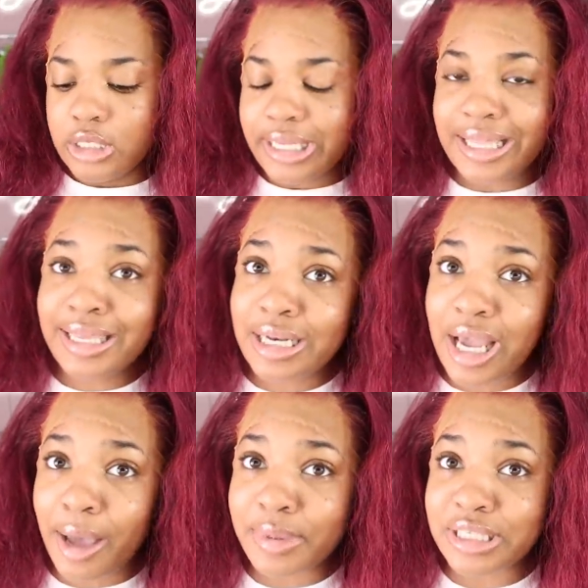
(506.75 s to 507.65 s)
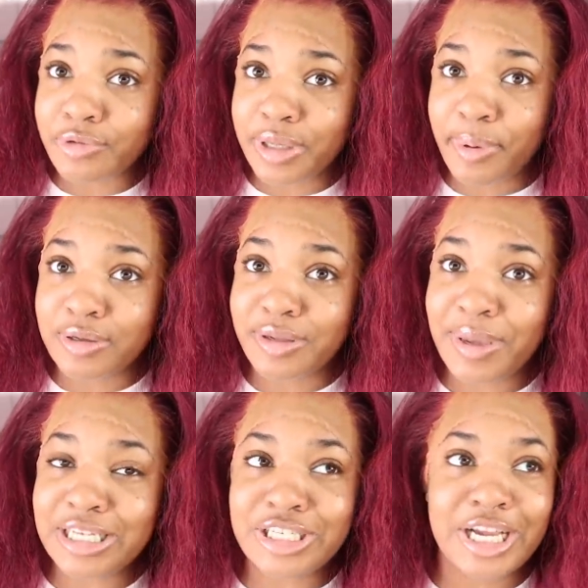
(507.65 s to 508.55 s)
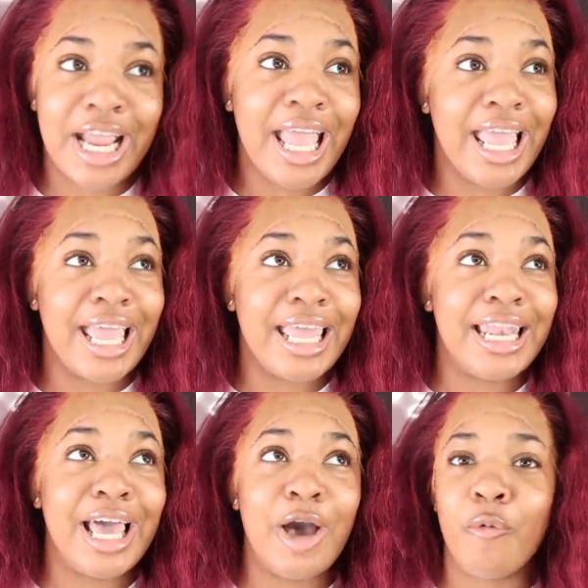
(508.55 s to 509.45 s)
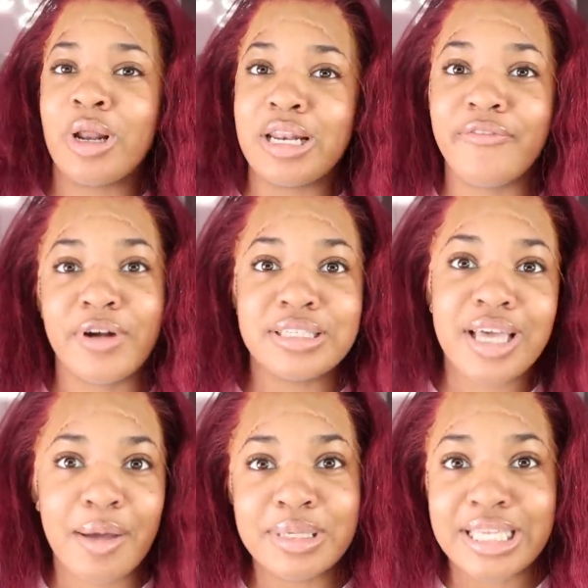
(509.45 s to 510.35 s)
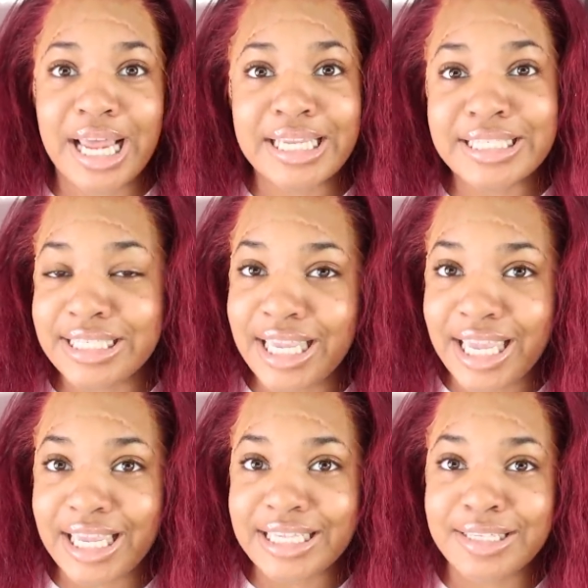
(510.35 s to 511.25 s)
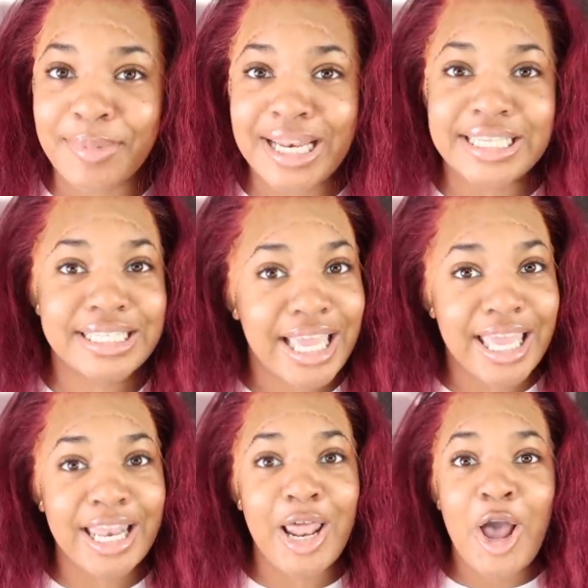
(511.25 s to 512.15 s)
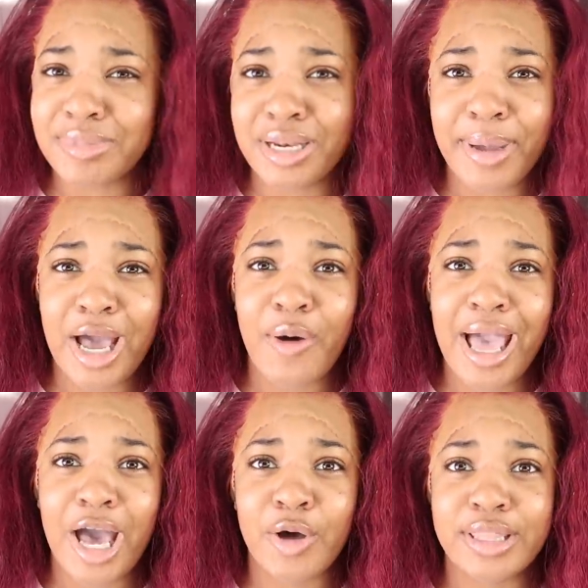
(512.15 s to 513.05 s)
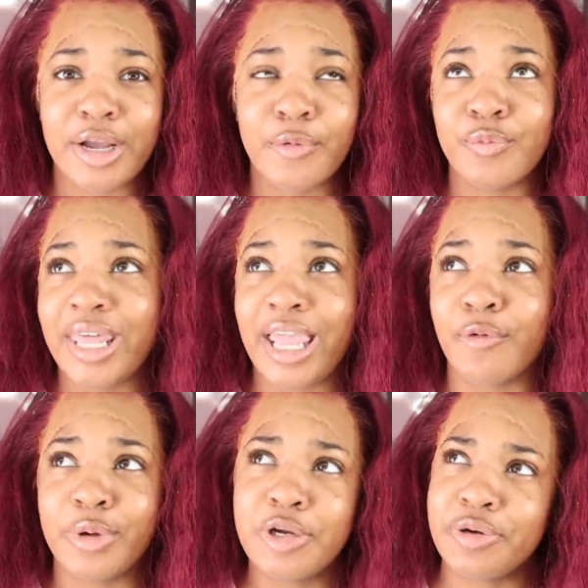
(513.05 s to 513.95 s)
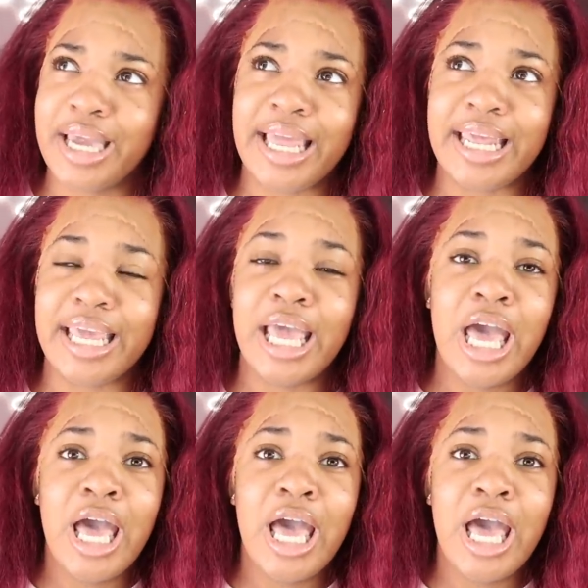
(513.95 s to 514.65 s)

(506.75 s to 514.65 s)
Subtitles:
So I click in the comments of the reposted picture and one of the first comments that I see is somebody saying something about how they recreated